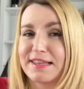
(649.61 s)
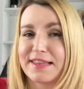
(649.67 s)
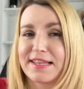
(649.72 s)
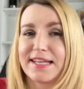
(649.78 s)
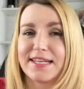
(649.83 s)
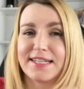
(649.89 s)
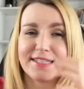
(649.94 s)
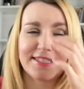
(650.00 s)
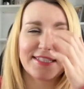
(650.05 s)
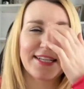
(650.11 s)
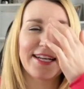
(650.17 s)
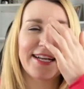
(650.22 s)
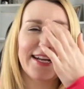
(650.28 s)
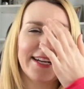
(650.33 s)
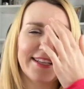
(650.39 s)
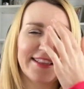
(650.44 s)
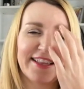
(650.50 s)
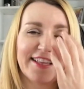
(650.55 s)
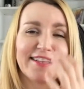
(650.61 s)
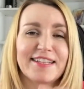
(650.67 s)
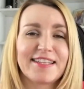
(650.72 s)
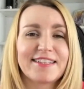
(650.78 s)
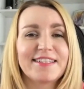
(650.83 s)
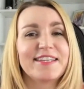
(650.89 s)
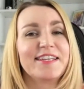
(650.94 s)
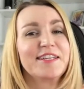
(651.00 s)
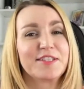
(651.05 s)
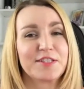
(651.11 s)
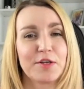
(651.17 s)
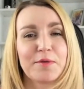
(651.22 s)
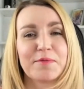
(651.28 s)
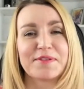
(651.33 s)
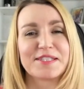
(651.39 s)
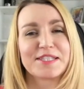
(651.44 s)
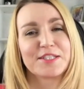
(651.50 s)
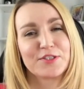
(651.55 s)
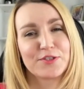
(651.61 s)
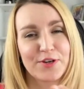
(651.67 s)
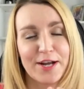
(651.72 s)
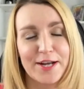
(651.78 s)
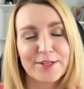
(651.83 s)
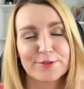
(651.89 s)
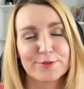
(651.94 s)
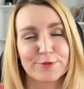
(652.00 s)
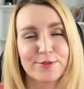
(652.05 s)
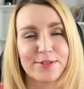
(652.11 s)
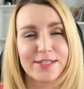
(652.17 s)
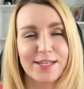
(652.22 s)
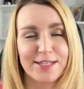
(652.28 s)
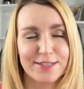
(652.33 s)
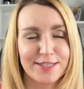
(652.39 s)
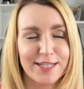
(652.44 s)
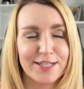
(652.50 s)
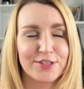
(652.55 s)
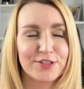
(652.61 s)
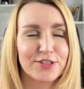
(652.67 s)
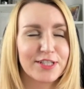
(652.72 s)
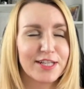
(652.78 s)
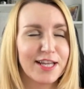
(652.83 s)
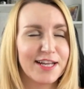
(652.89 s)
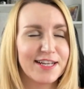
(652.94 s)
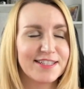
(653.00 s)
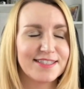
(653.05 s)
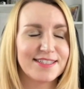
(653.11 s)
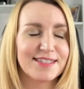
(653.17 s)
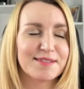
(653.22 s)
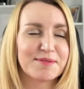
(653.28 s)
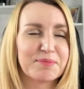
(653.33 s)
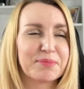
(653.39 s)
but I think that he's obviously trying to sensationalize this,